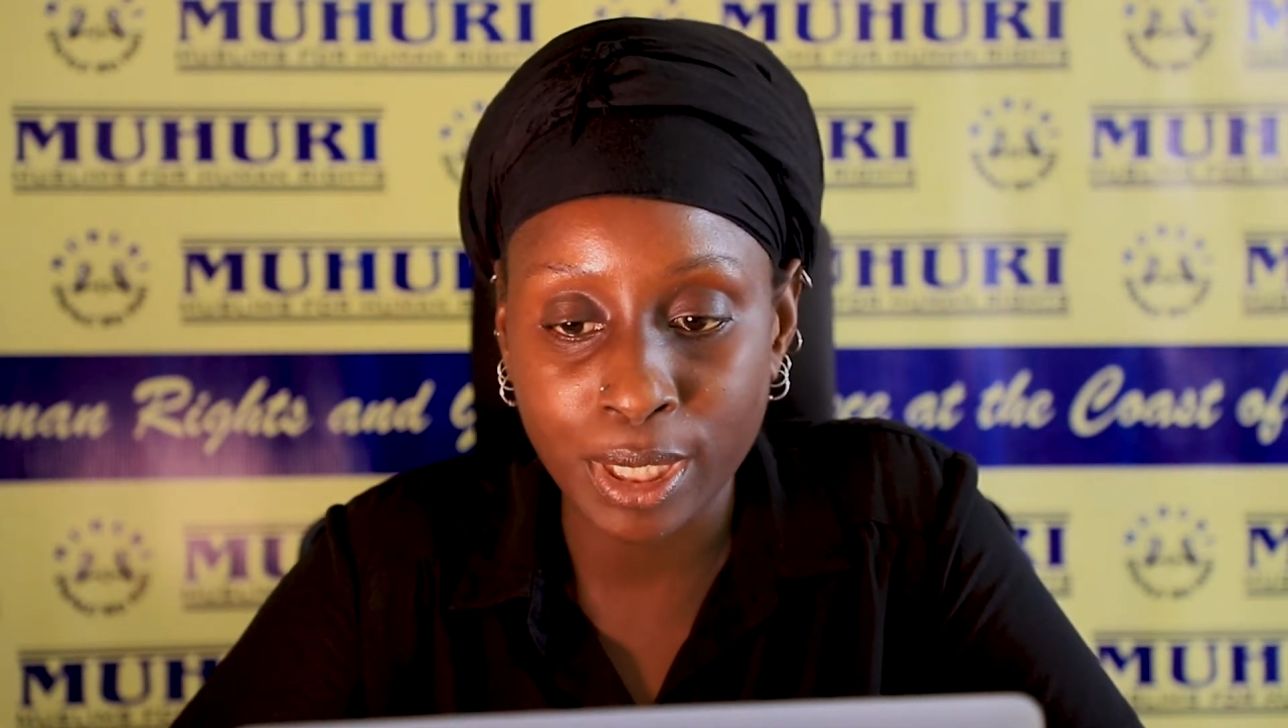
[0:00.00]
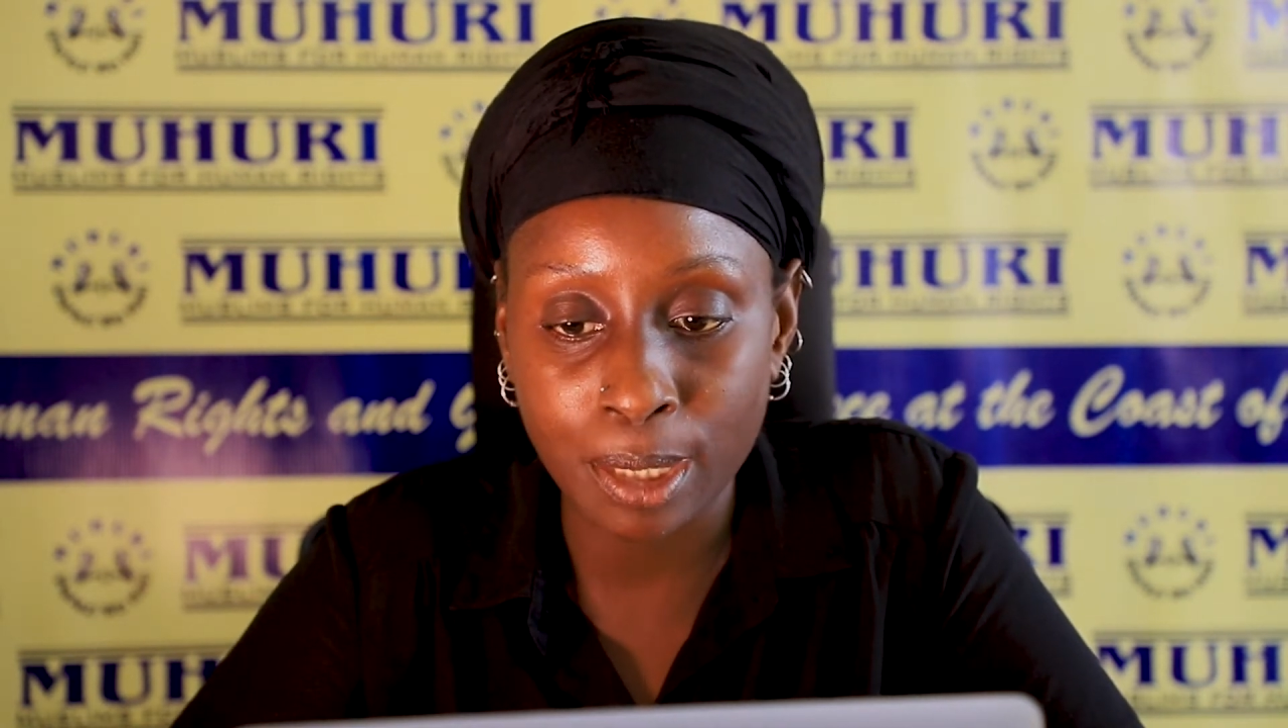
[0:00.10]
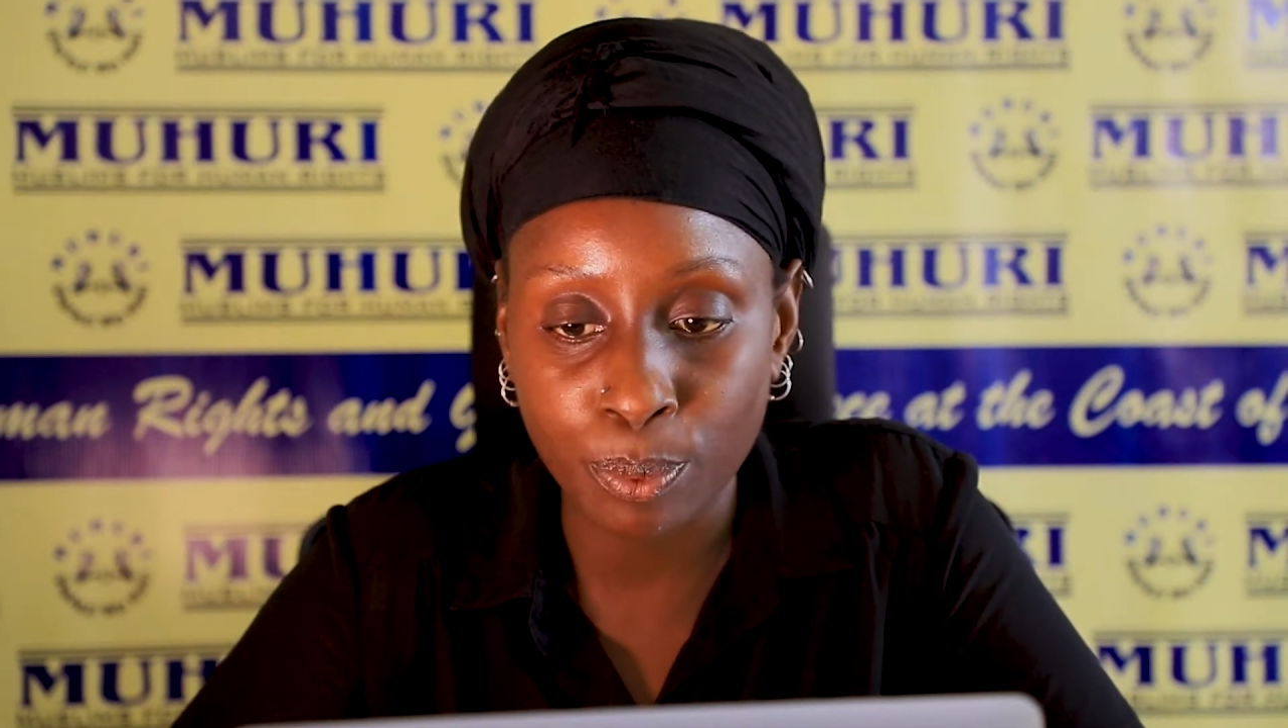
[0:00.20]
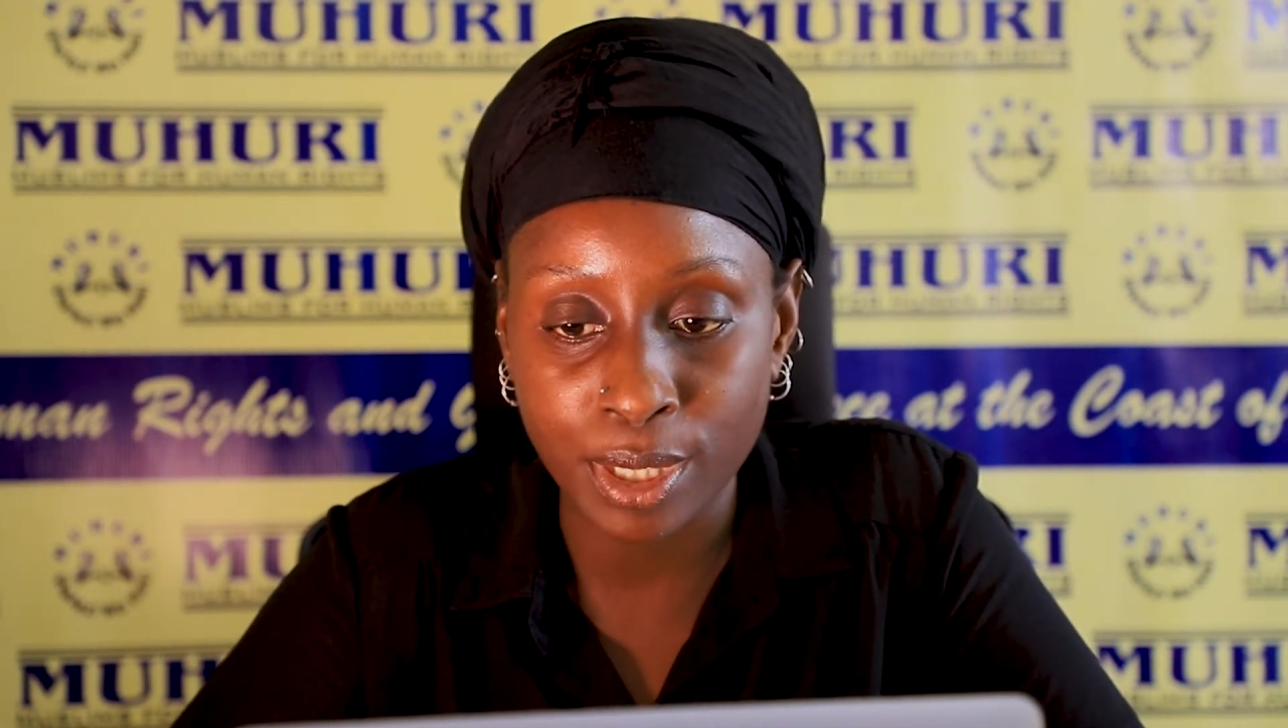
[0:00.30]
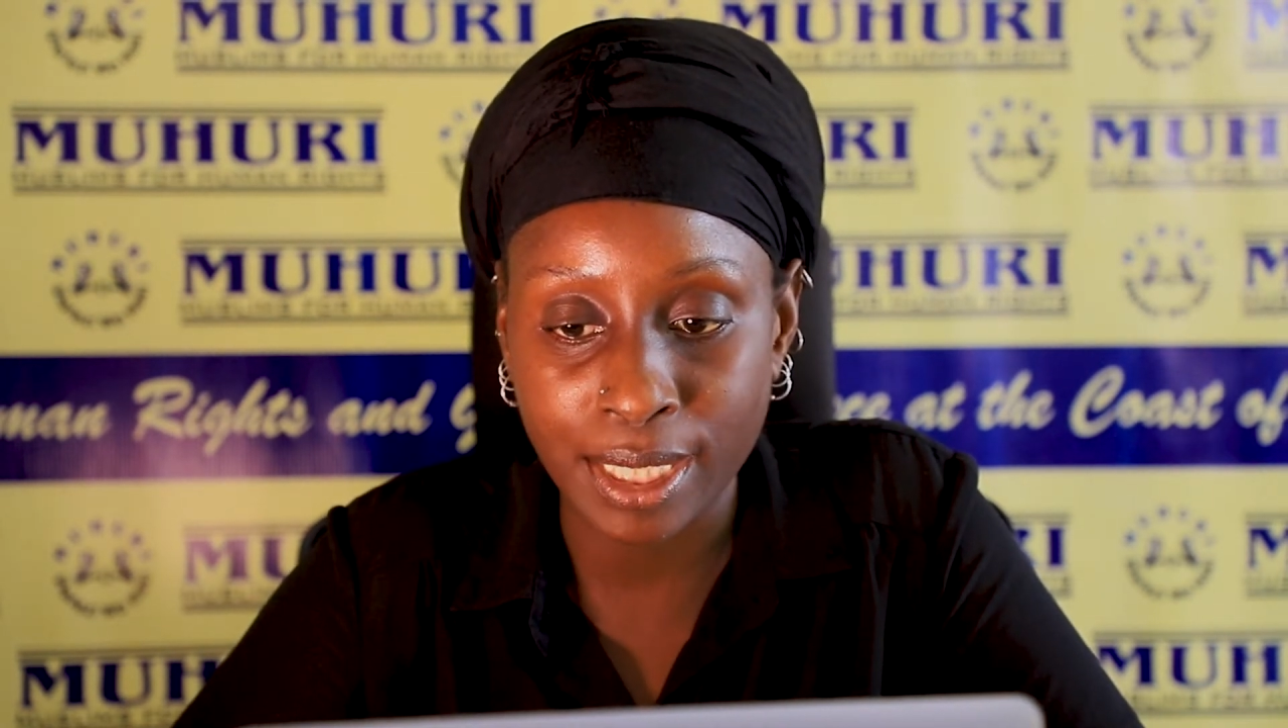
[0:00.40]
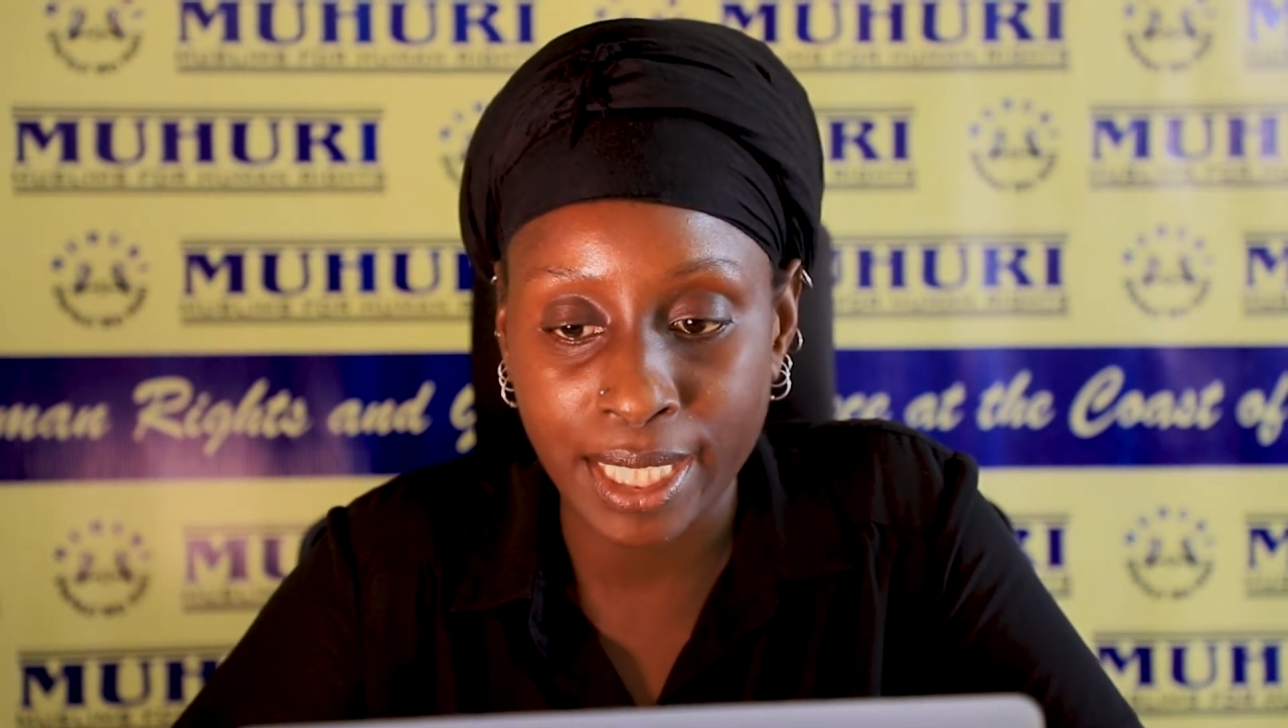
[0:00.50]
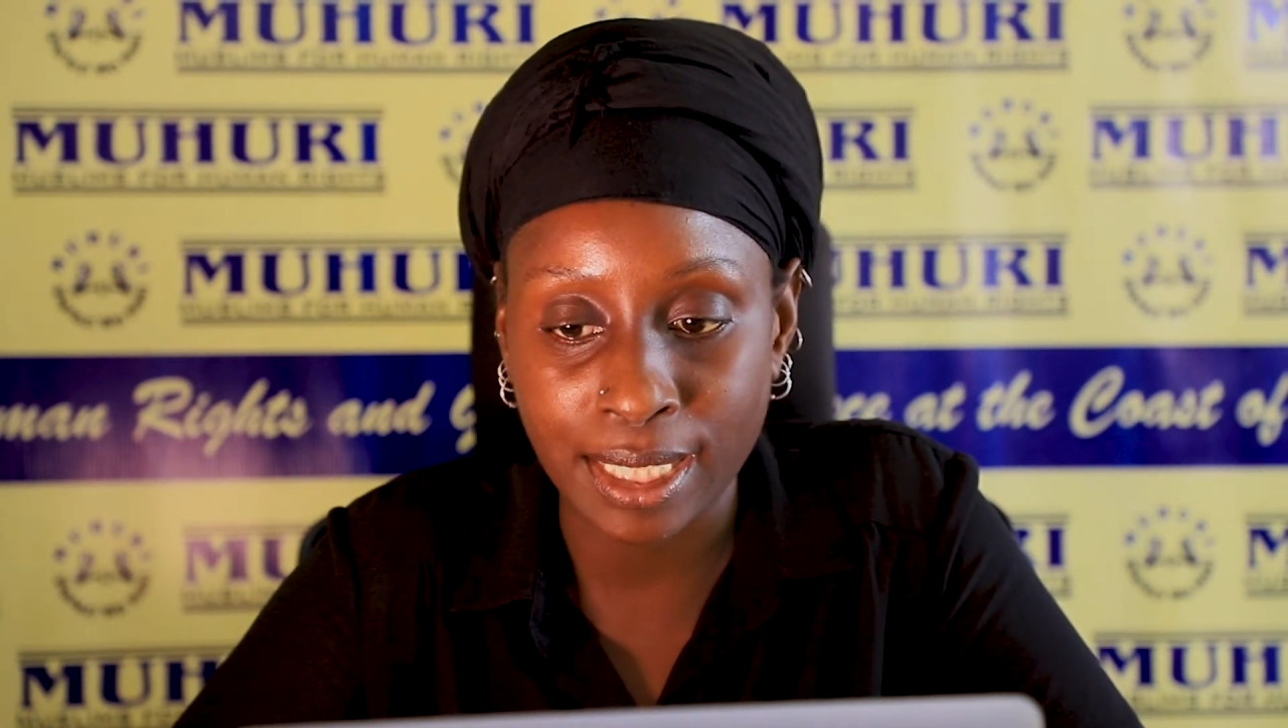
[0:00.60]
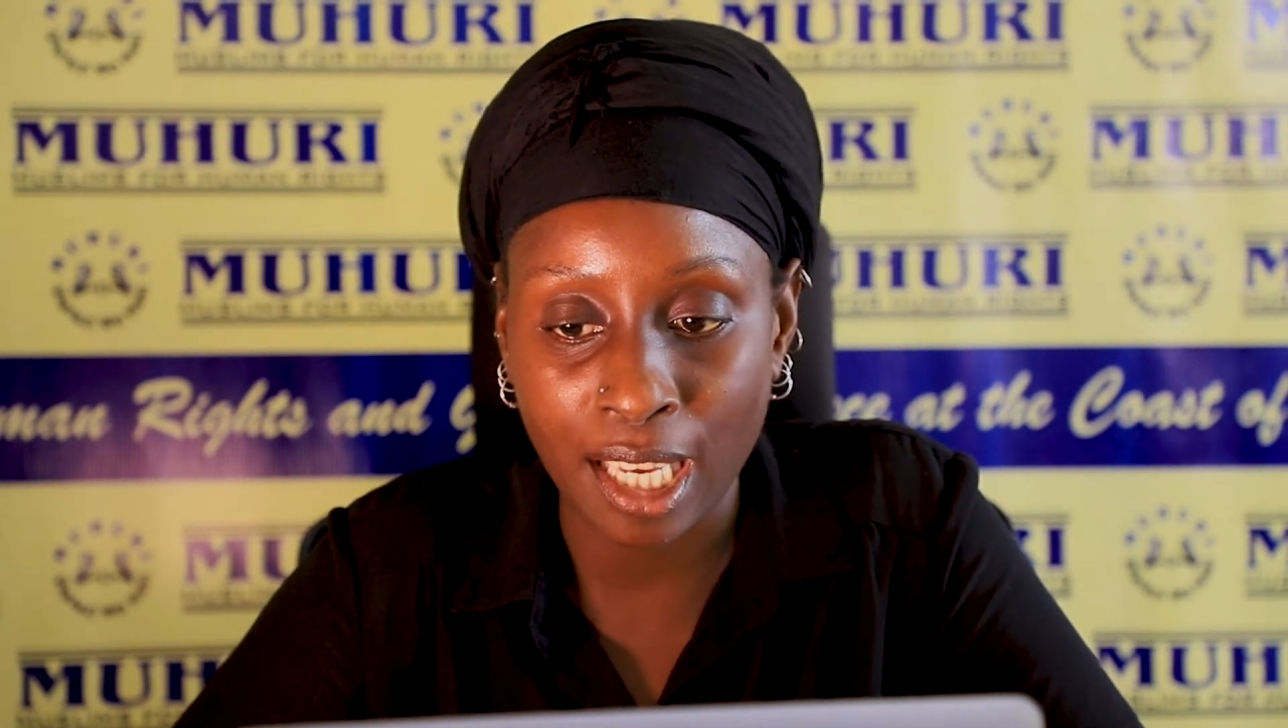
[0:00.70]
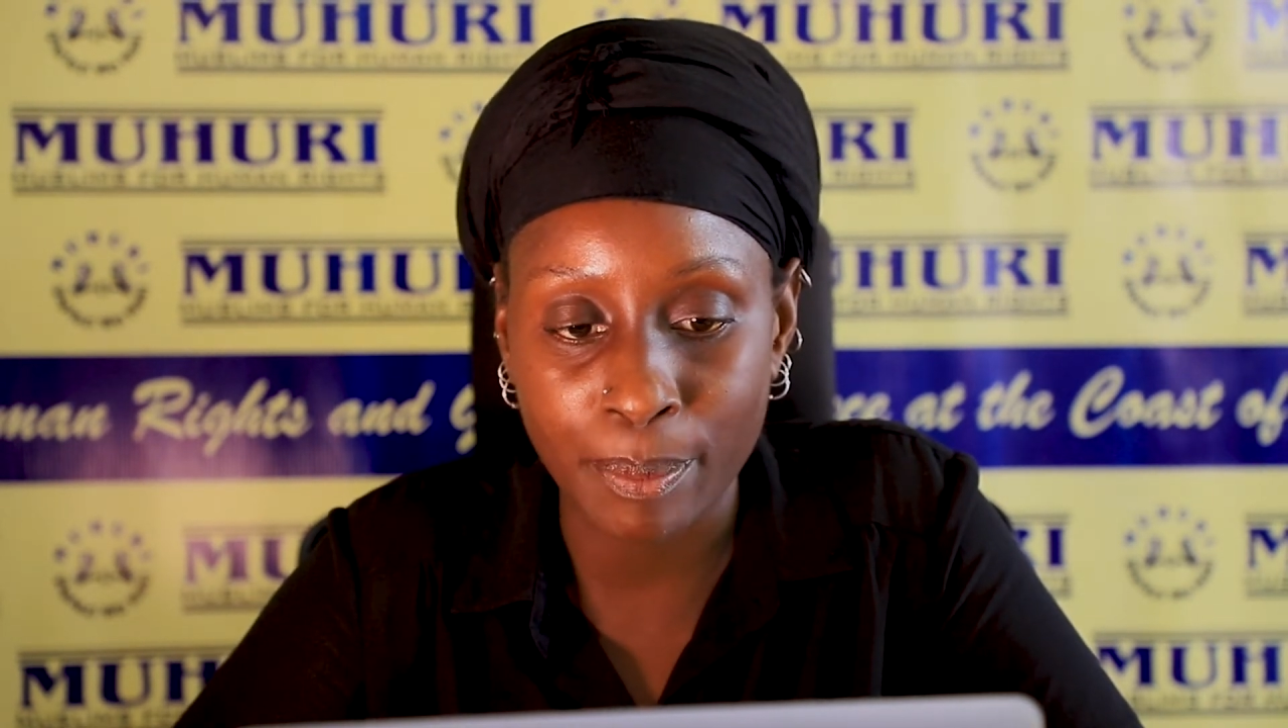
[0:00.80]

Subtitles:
multiple states